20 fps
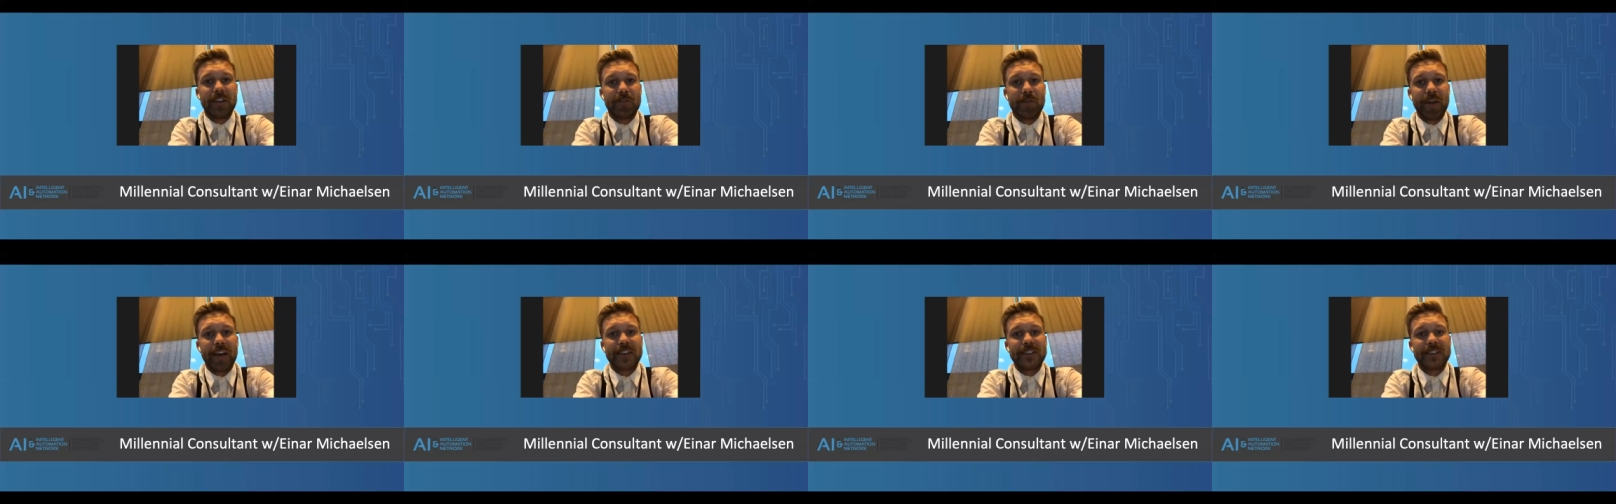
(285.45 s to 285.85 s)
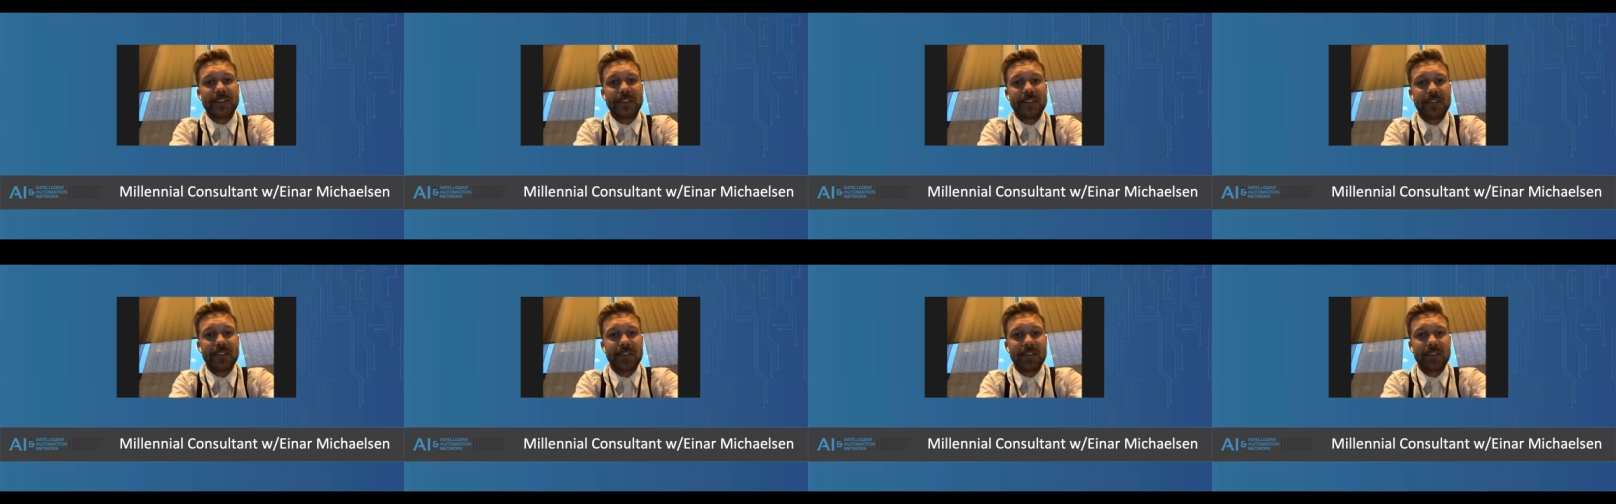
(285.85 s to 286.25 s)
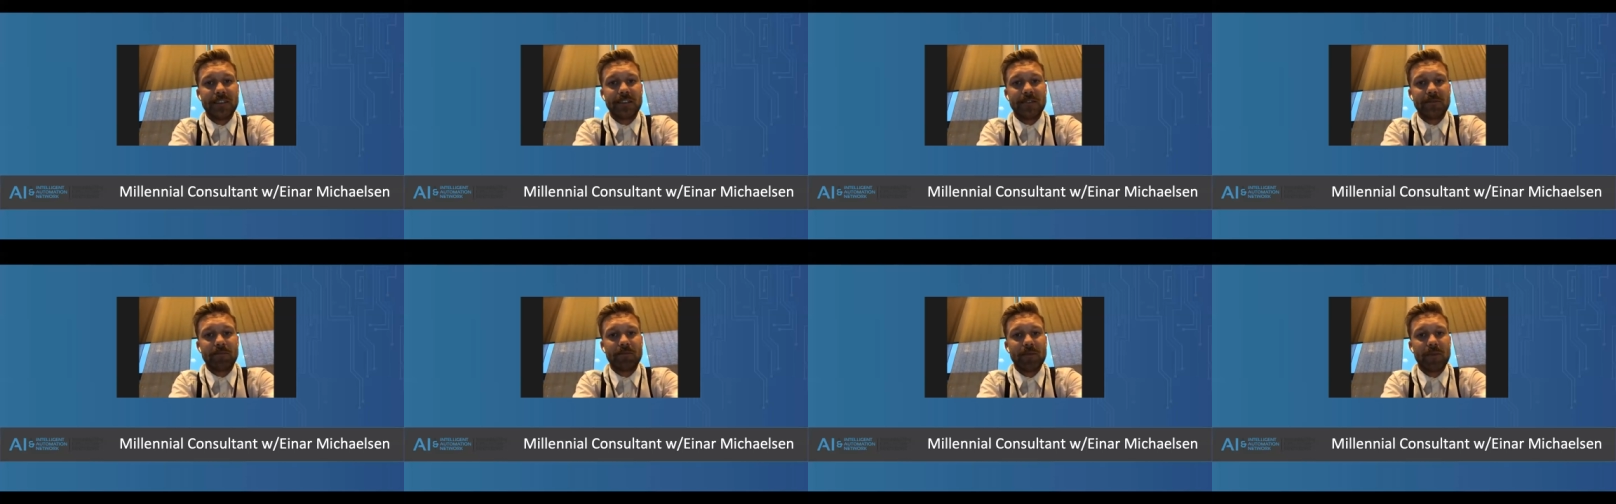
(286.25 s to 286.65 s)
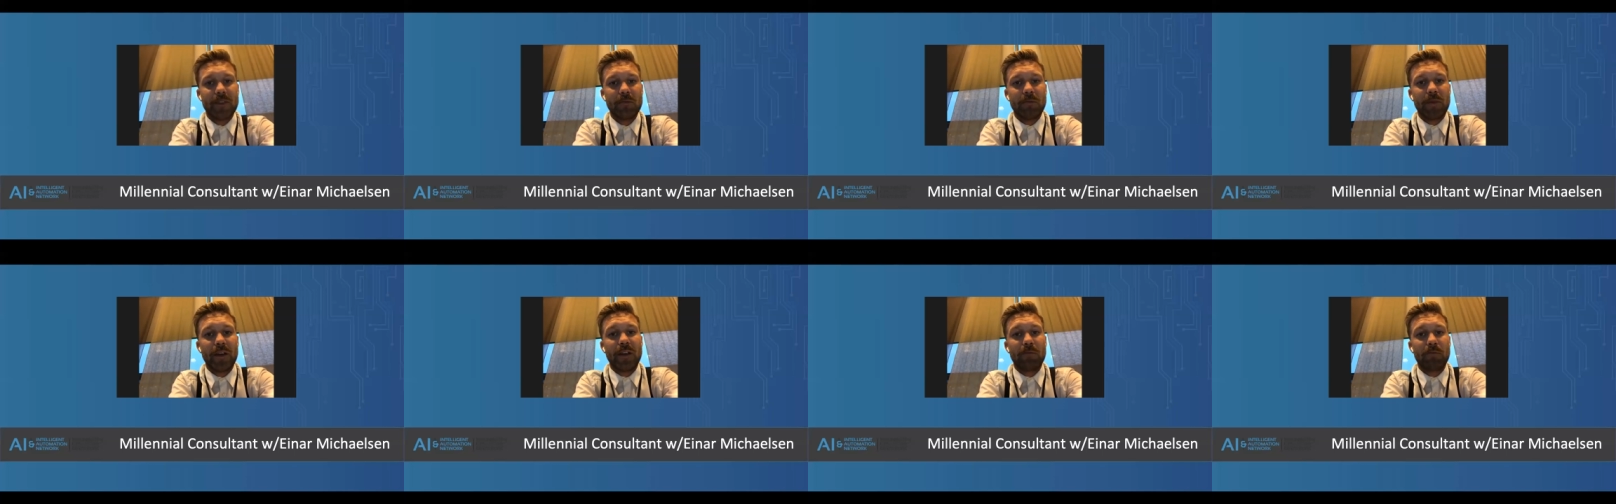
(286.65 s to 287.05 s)
interaction
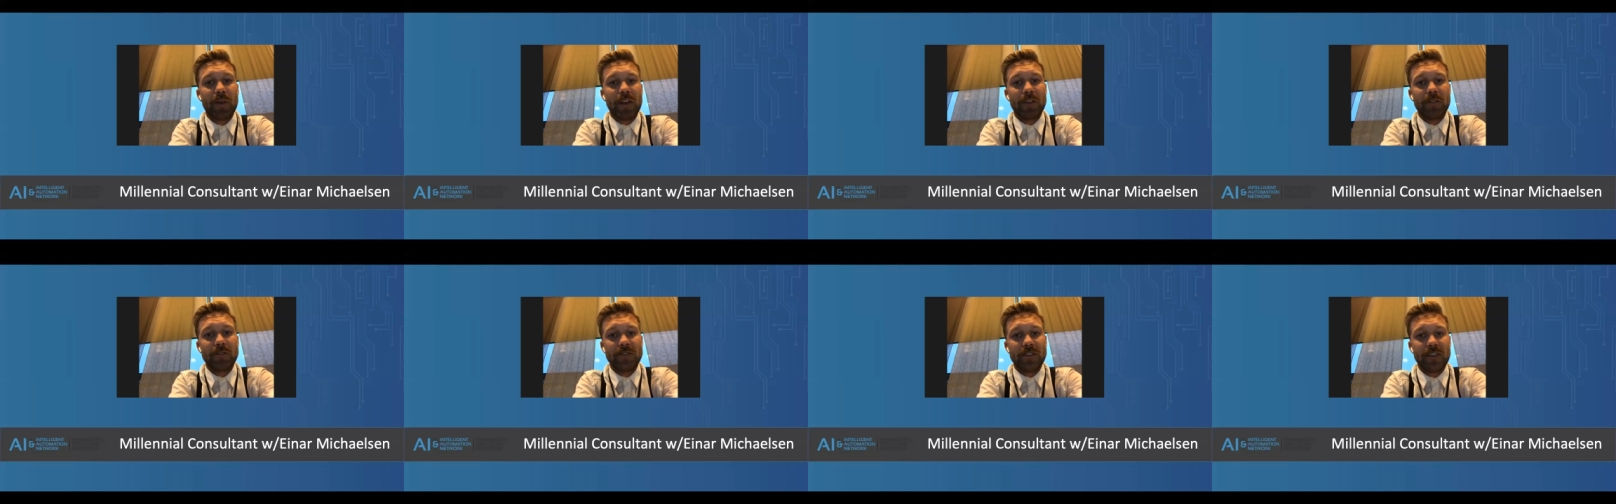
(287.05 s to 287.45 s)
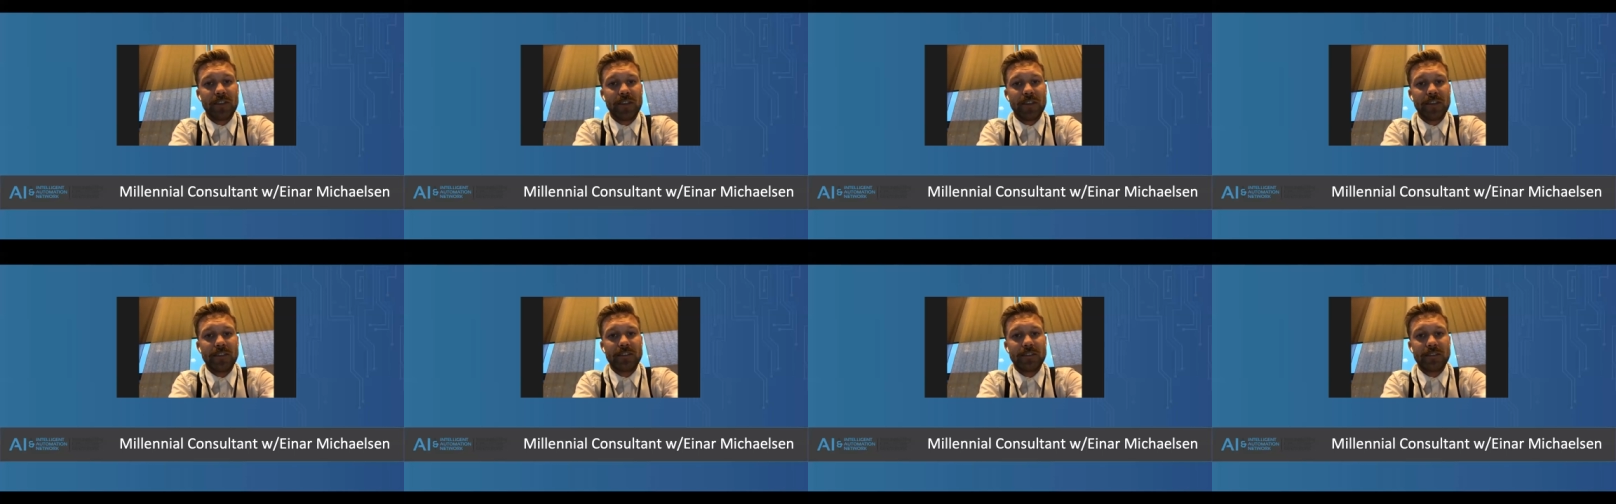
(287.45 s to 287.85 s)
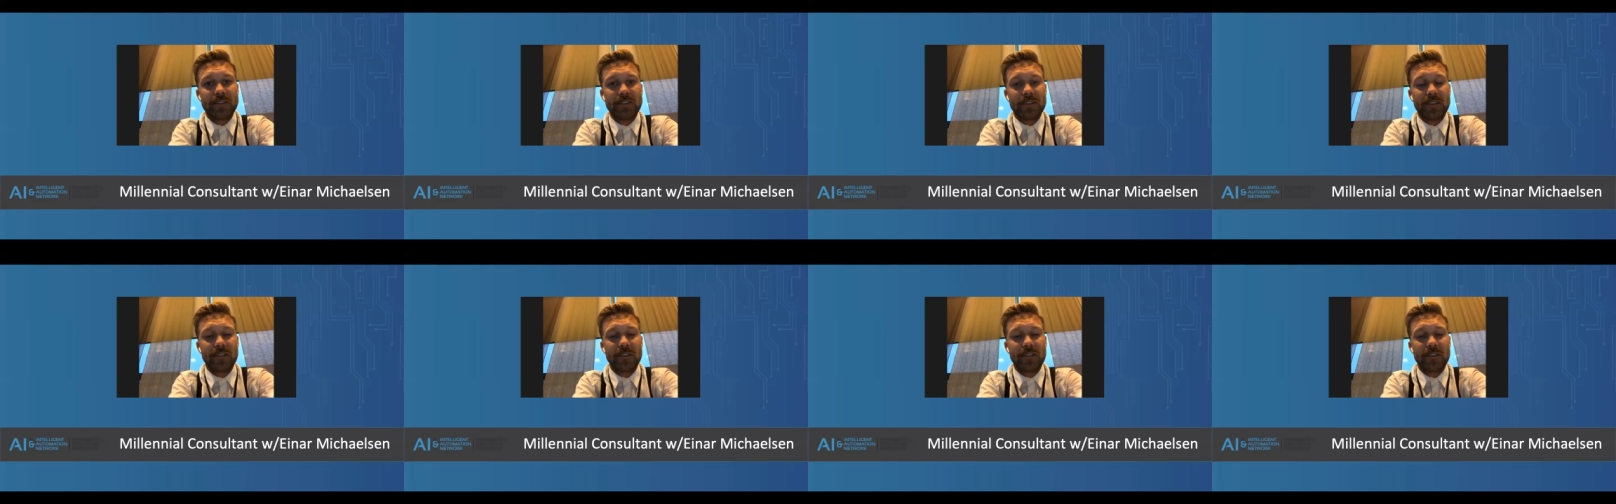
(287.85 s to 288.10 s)
by using these